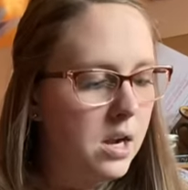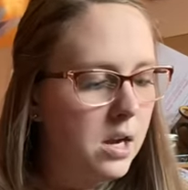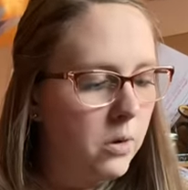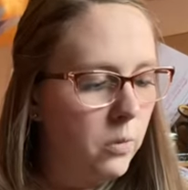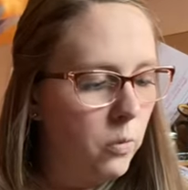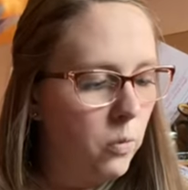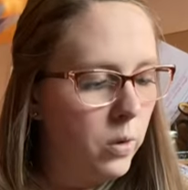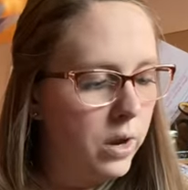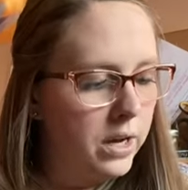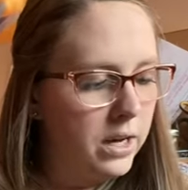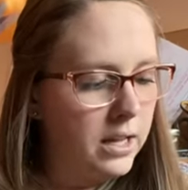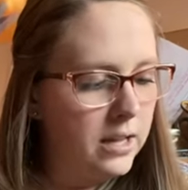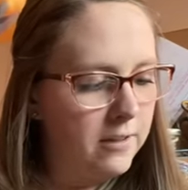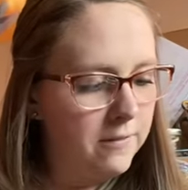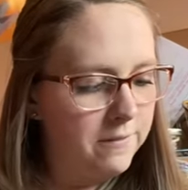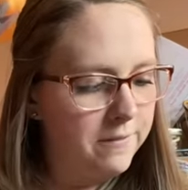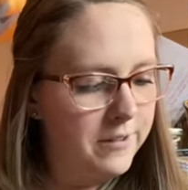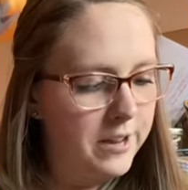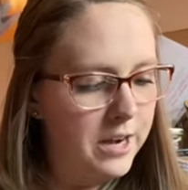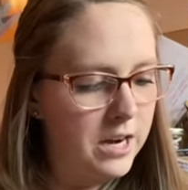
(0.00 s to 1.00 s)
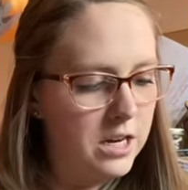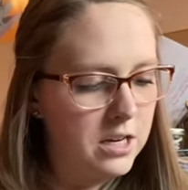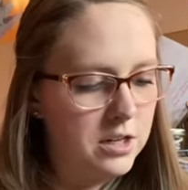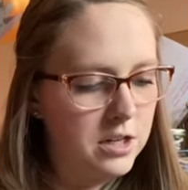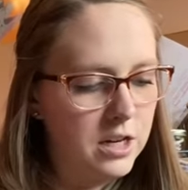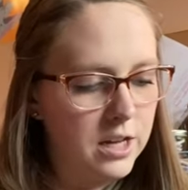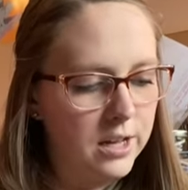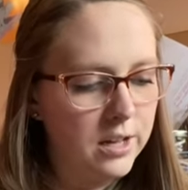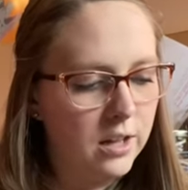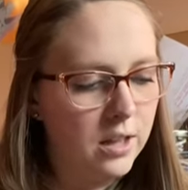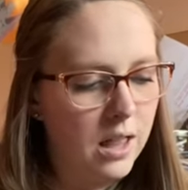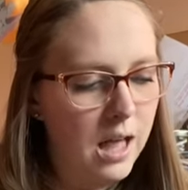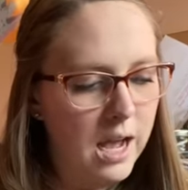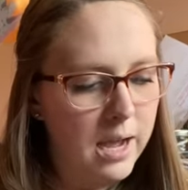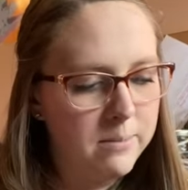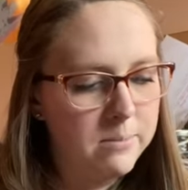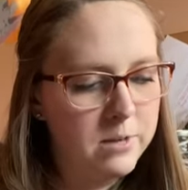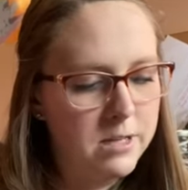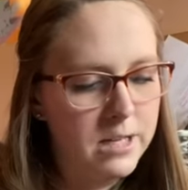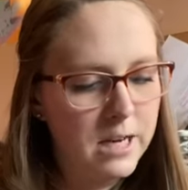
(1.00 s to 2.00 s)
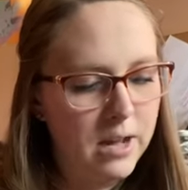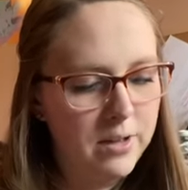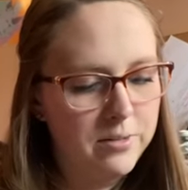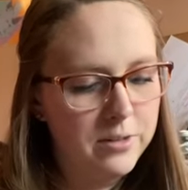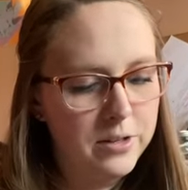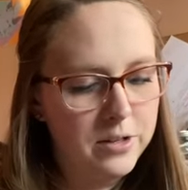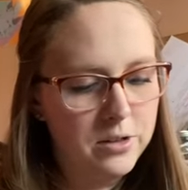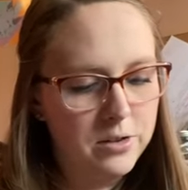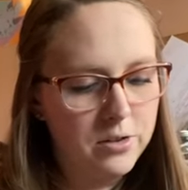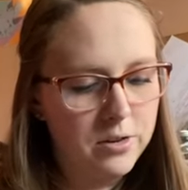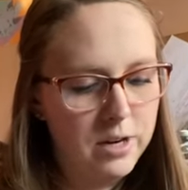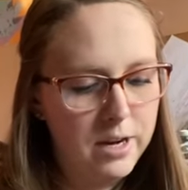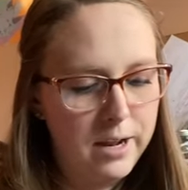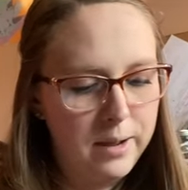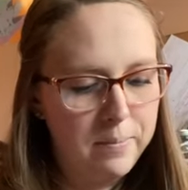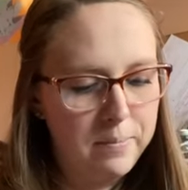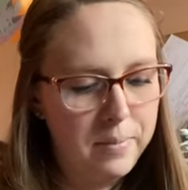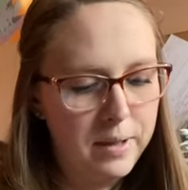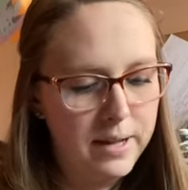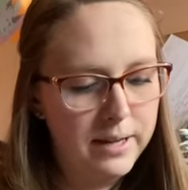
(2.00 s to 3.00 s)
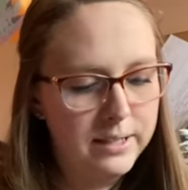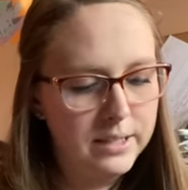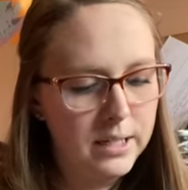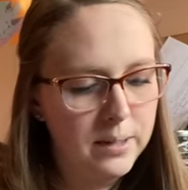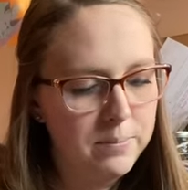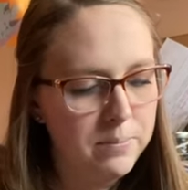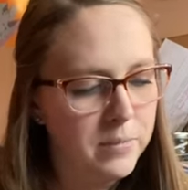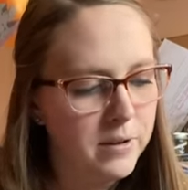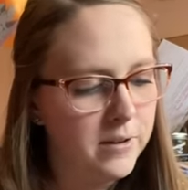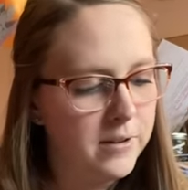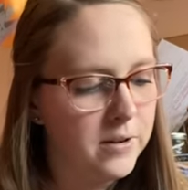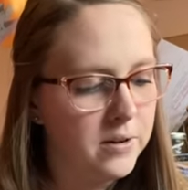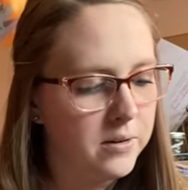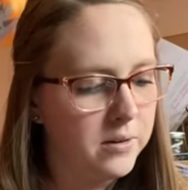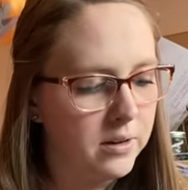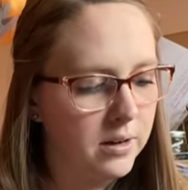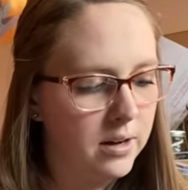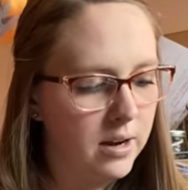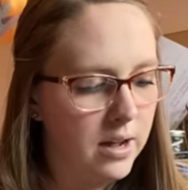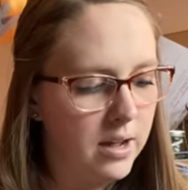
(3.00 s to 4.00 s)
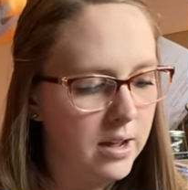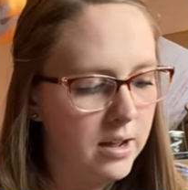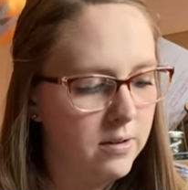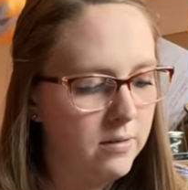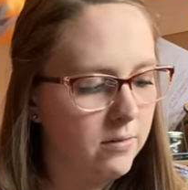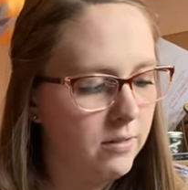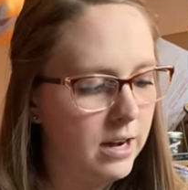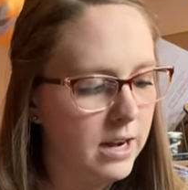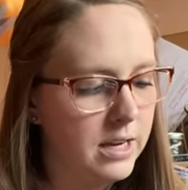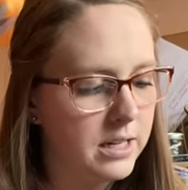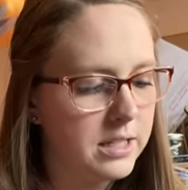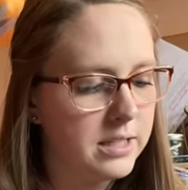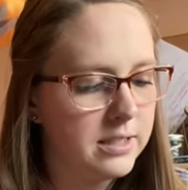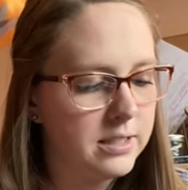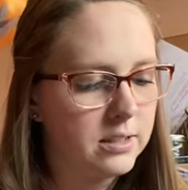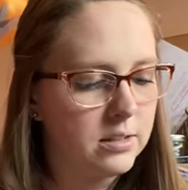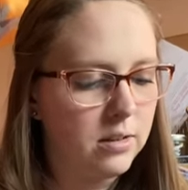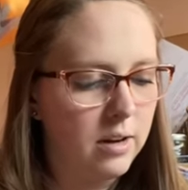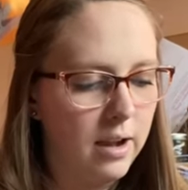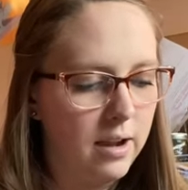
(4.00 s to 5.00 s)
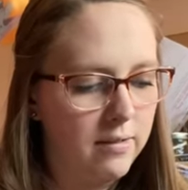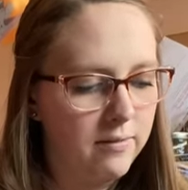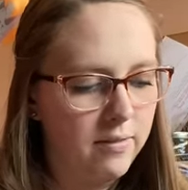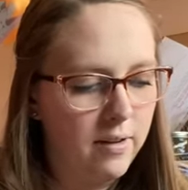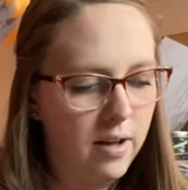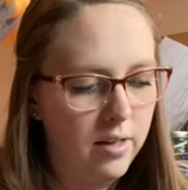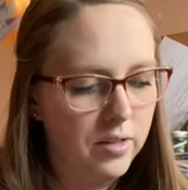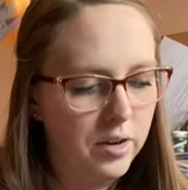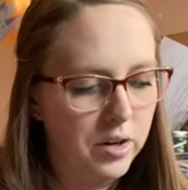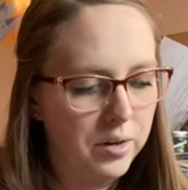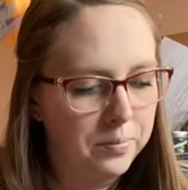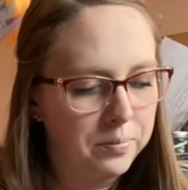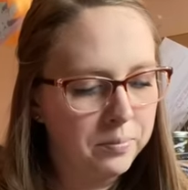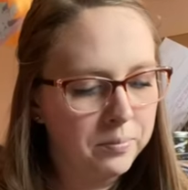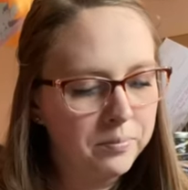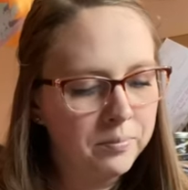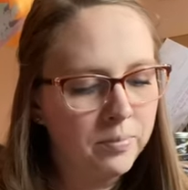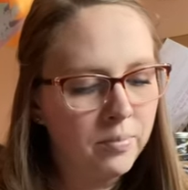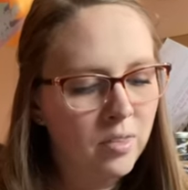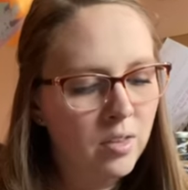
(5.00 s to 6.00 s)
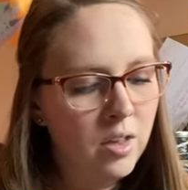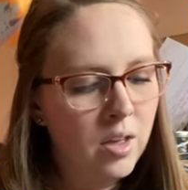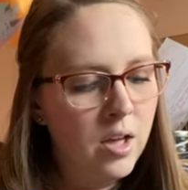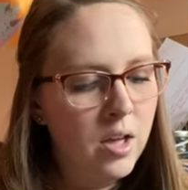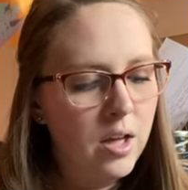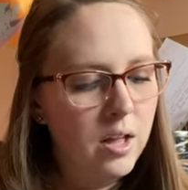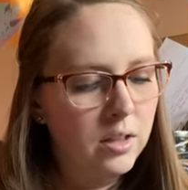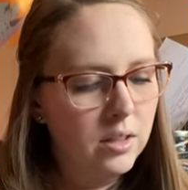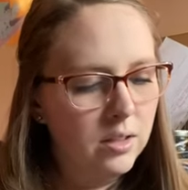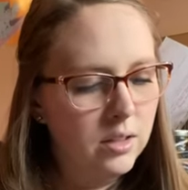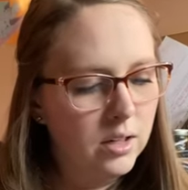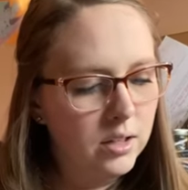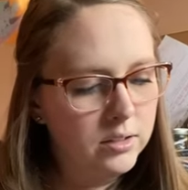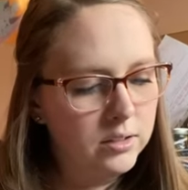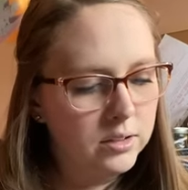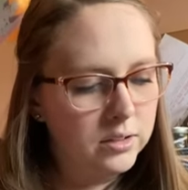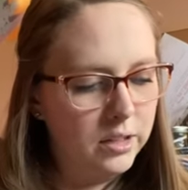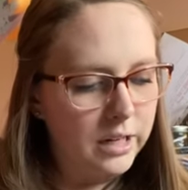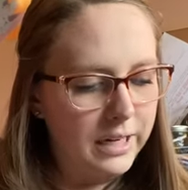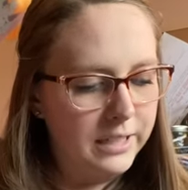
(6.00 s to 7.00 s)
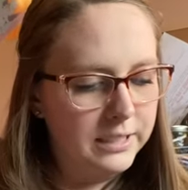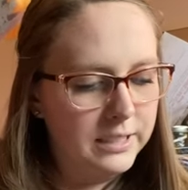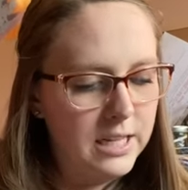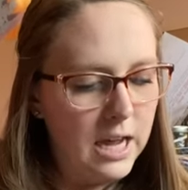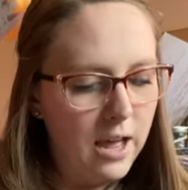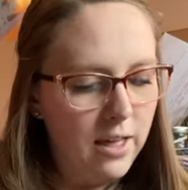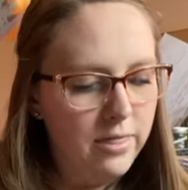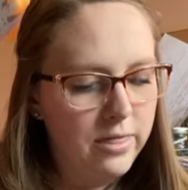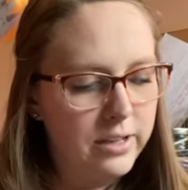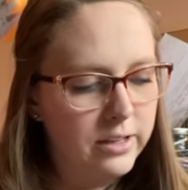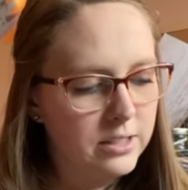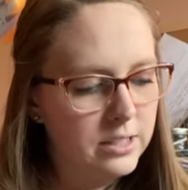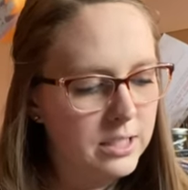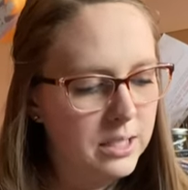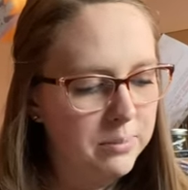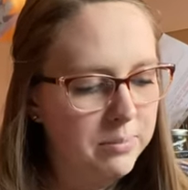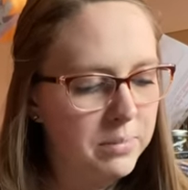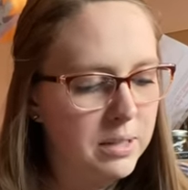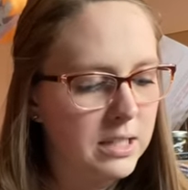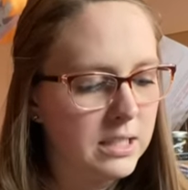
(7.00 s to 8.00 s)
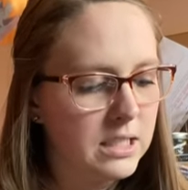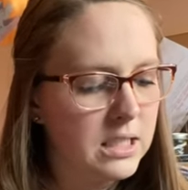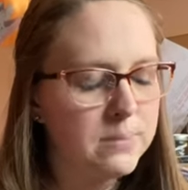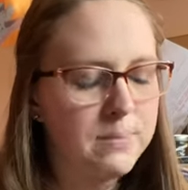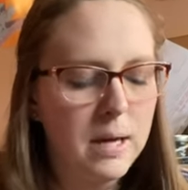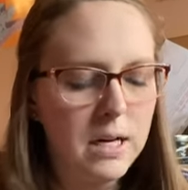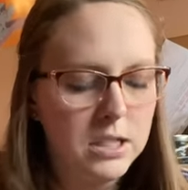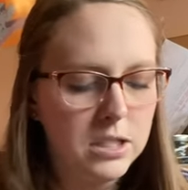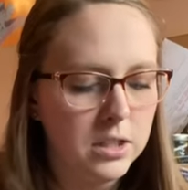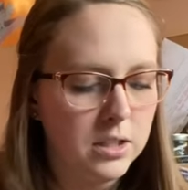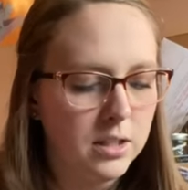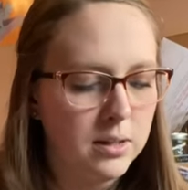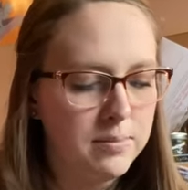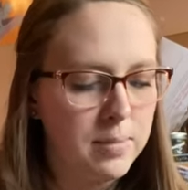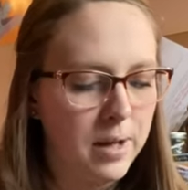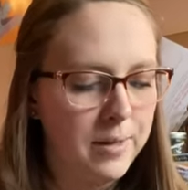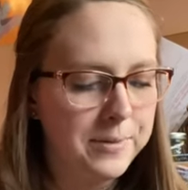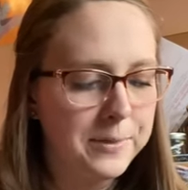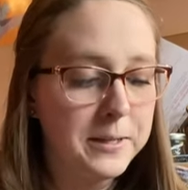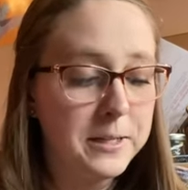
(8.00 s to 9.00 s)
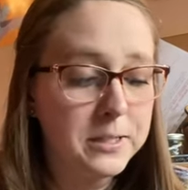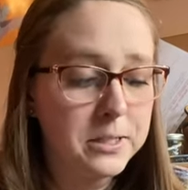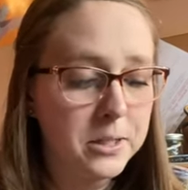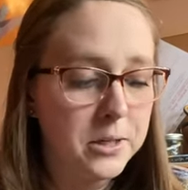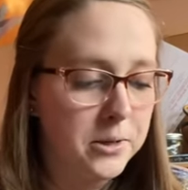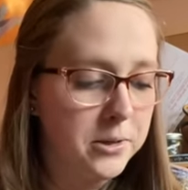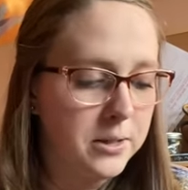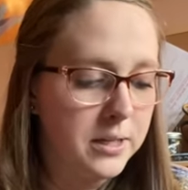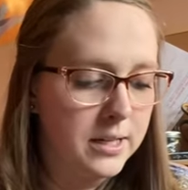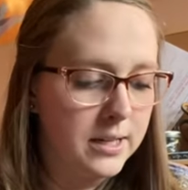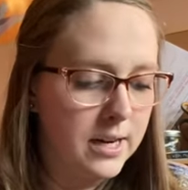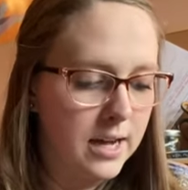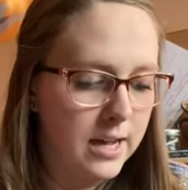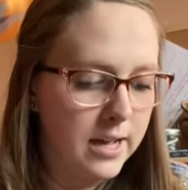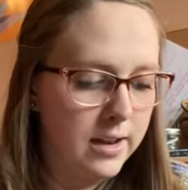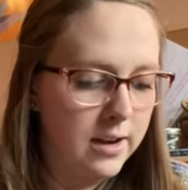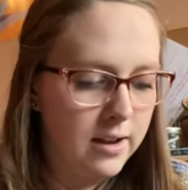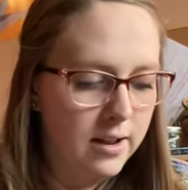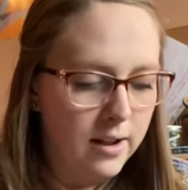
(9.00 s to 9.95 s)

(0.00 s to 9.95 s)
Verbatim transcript: When he finished, he climbed down the tree, picked up the coconut, and ran to his grandfather. Look, Granddad, there's something special about this coconut.